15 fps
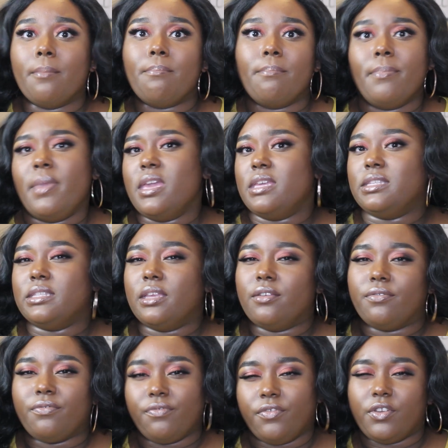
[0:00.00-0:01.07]
makes
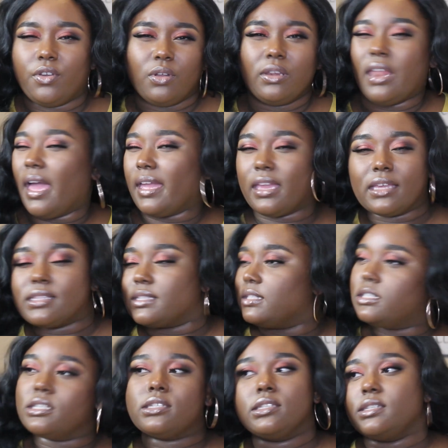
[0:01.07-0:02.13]
it feel like it's
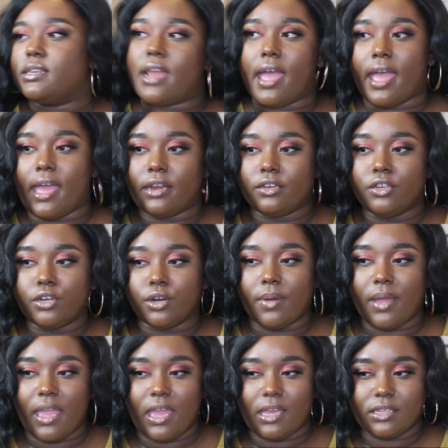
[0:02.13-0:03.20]
just not
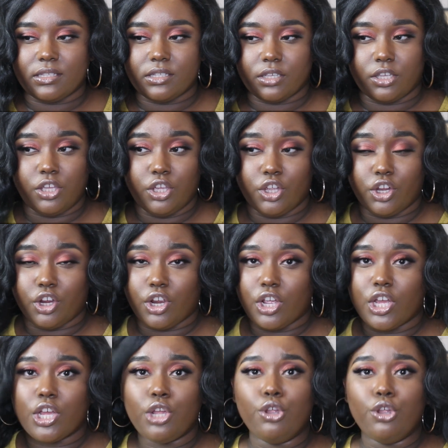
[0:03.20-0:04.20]
as secure.